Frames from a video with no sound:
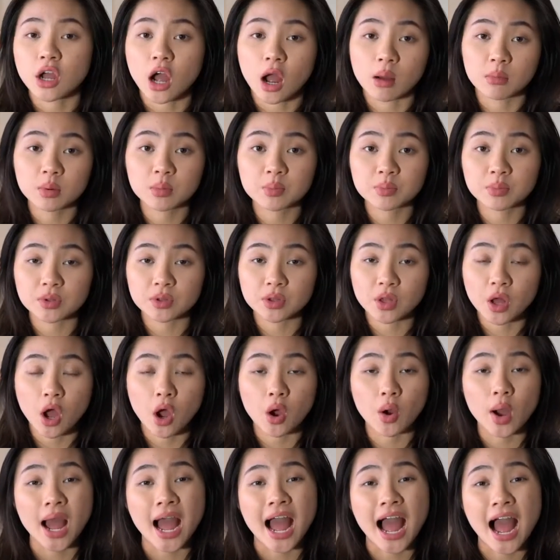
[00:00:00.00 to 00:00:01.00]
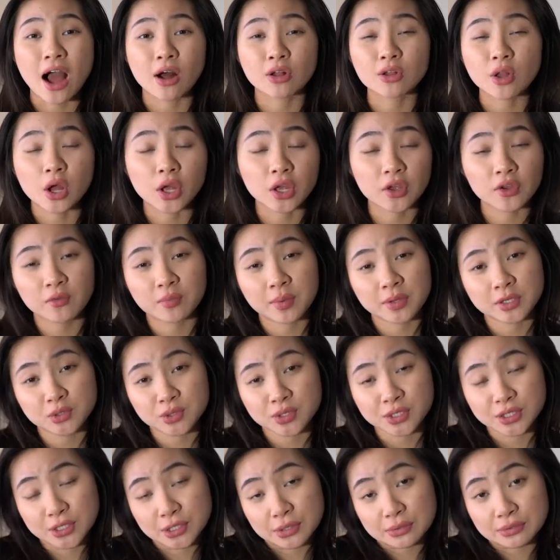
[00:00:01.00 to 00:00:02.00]
Comment below how long you've been
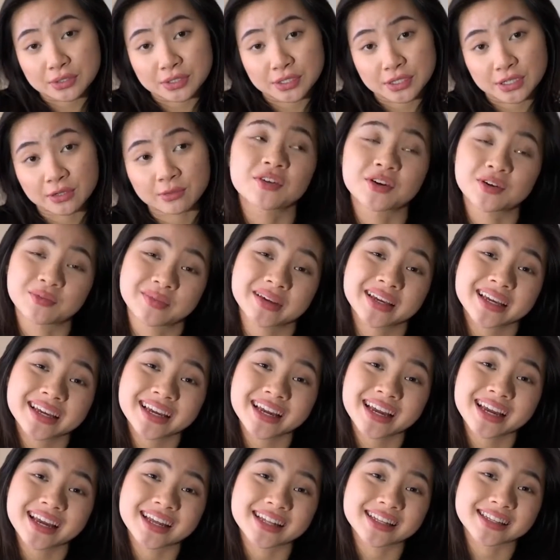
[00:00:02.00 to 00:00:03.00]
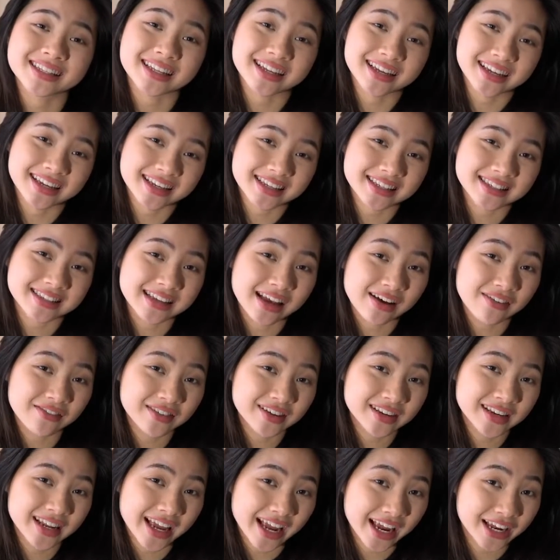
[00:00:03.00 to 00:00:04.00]
doing YouTube. For me, it's like
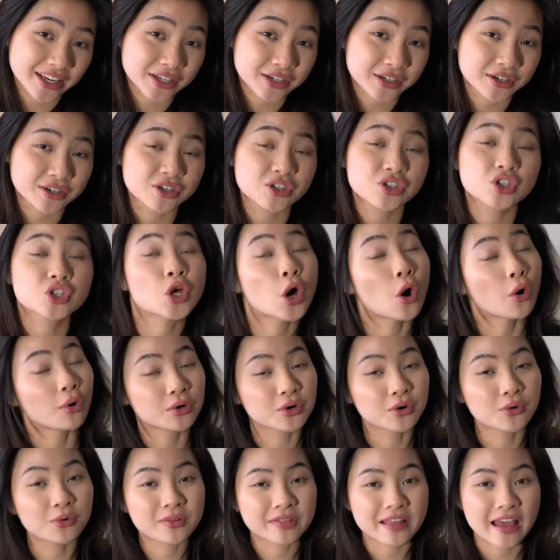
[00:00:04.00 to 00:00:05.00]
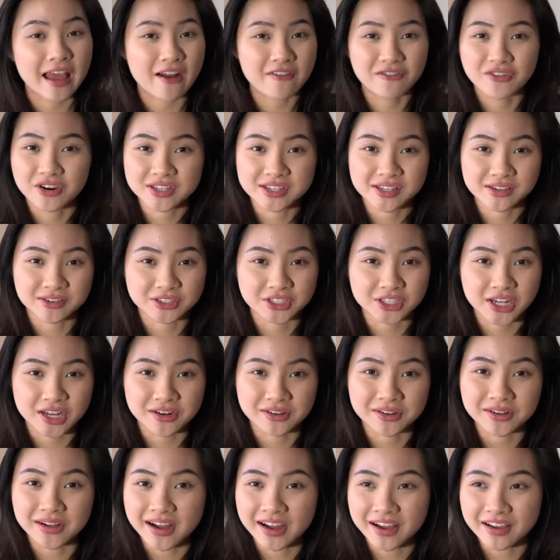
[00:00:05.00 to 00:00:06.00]
seven, eight years total with every single
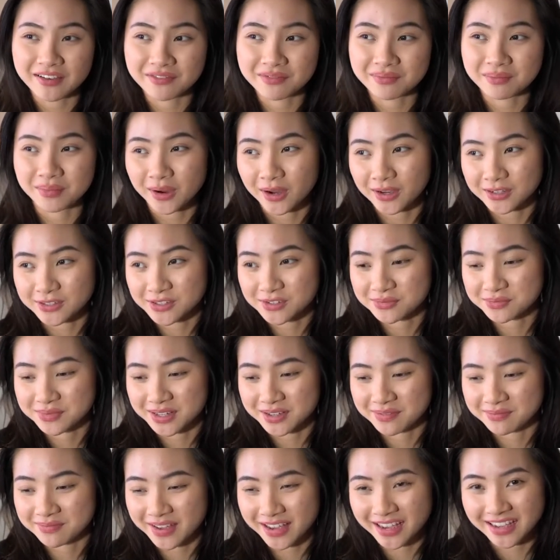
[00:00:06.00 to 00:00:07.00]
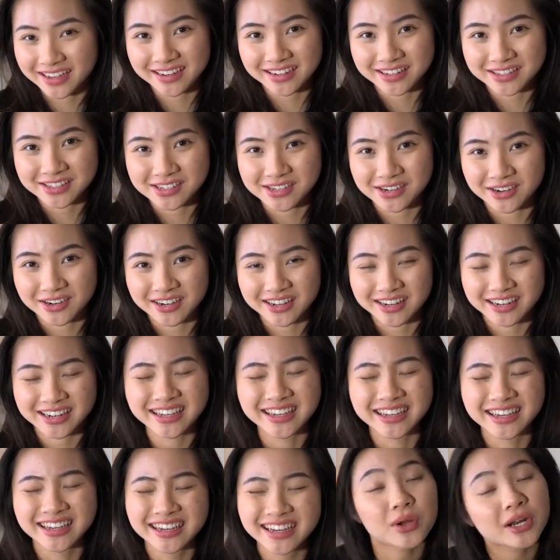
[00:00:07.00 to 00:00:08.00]
channel I've possibly made and started.
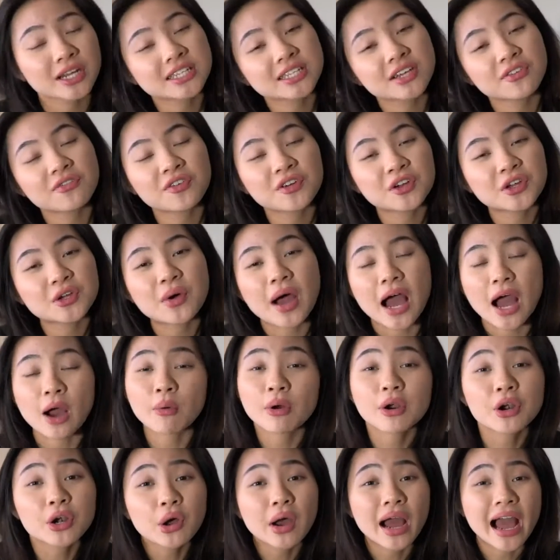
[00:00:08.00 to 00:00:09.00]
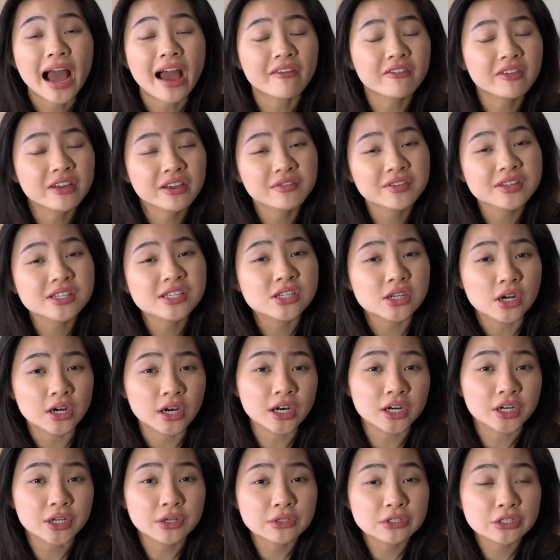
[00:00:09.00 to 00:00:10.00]
What is it for you? I wanna know, have you even
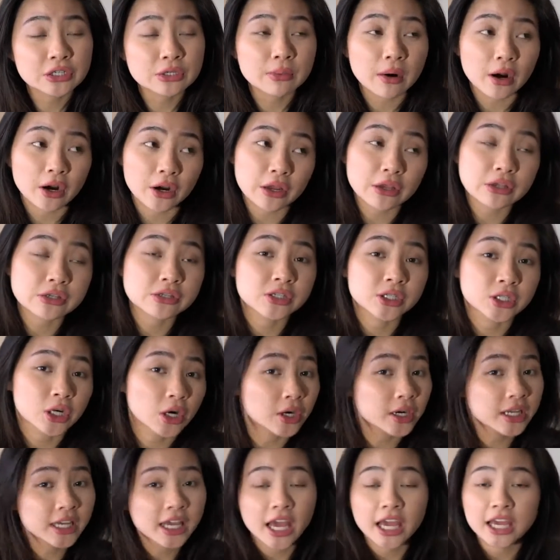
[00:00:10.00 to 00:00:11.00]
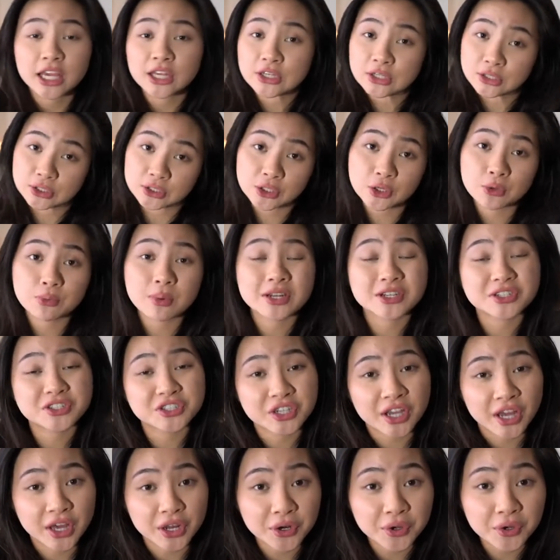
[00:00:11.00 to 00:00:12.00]
started YouTube? Are you starting a YouTube
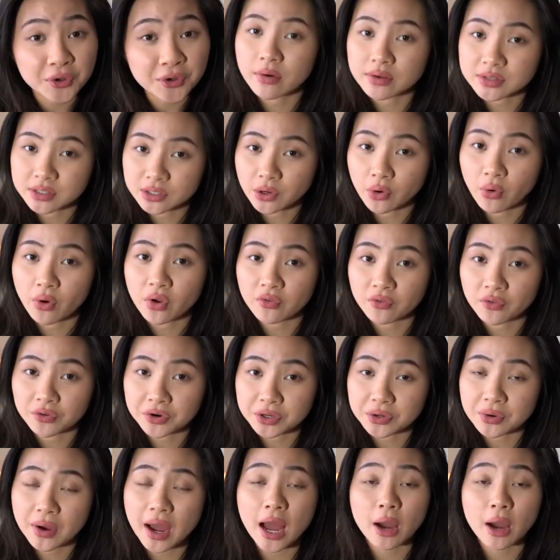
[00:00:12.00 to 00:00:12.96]
channel? How's it going for you?